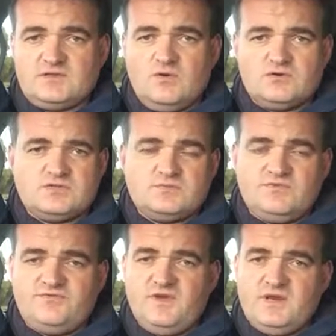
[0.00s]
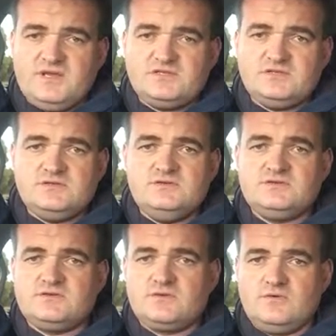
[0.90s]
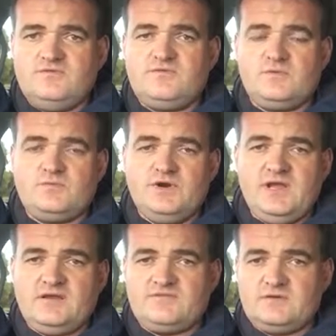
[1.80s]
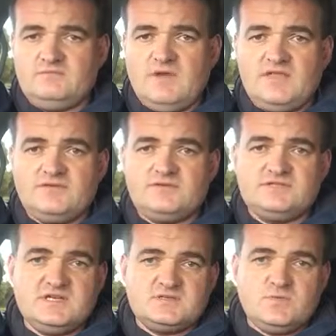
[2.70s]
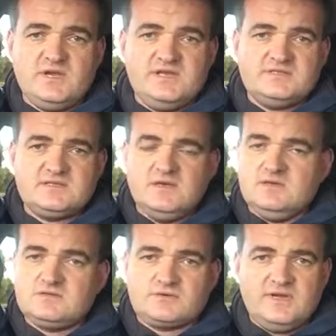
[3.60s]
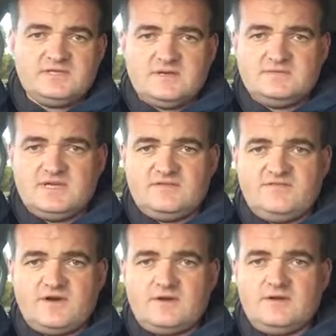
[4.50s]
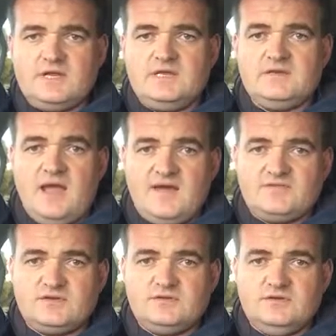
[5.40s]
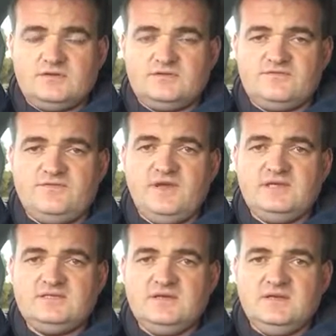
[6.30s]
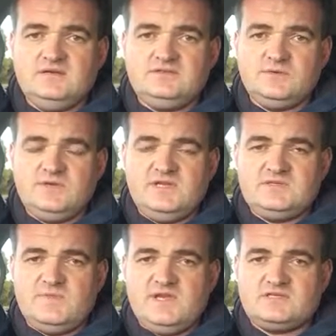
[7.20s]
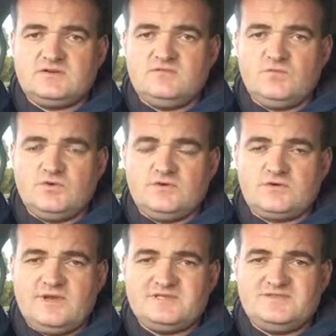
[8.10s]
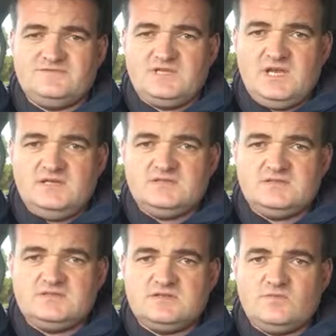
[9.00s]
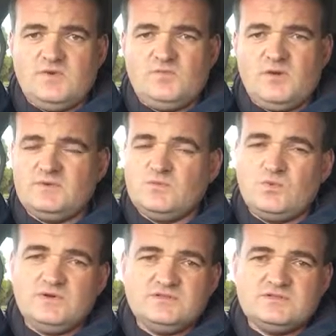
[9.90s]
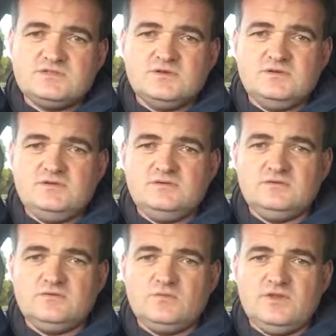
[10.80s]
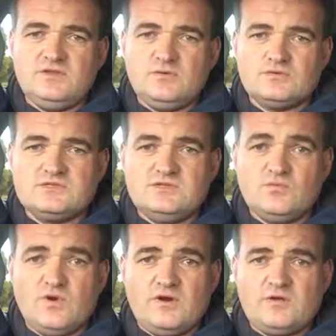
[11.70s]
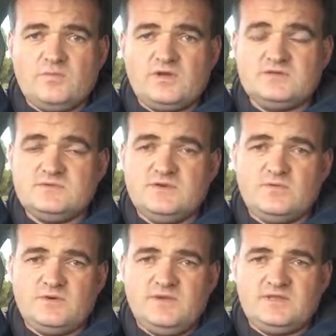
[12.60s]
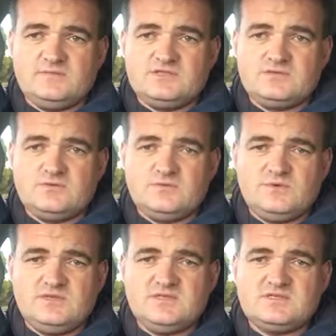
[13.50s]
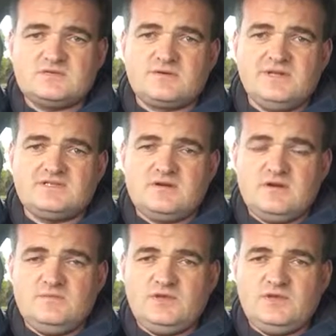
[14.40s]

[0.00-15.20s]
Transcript: So horses with feet issues that are going for a break for a month or 6 weeks, great time to get the farrier in, have a good look at their feet. Do we need to make sort of more aggressive changes that we probably wouldn't do when the horse is in work, because we don't want to make them sore? But this is a great time.